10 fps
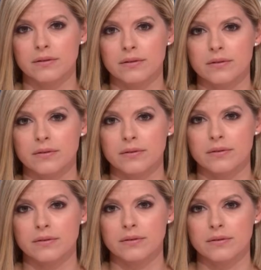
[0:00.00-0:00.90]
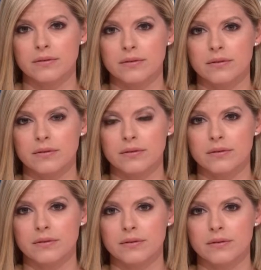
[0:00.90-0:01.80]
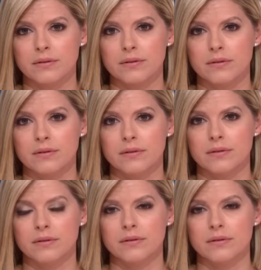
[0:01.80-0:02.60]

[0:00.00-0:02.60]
No words are spoken by the person on screen.